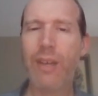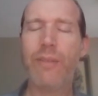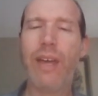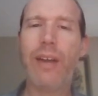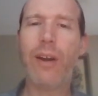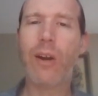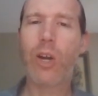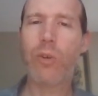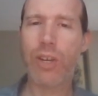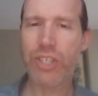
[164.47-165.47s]
that are
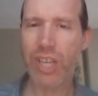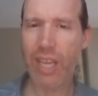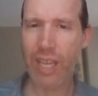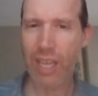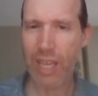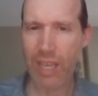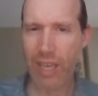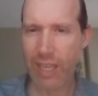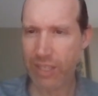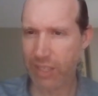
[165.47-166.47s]
crushing
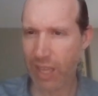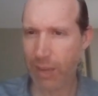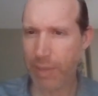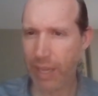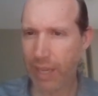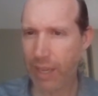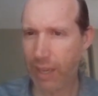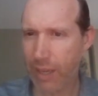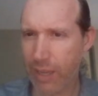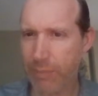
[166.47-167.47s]
uh, Islamic
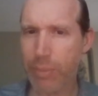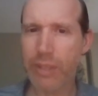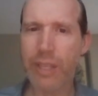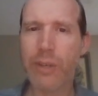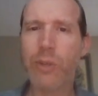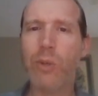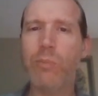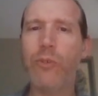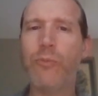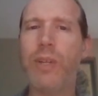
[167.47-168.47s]
uh, political
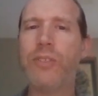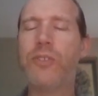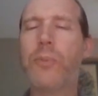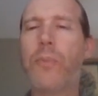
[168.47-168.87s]
movements.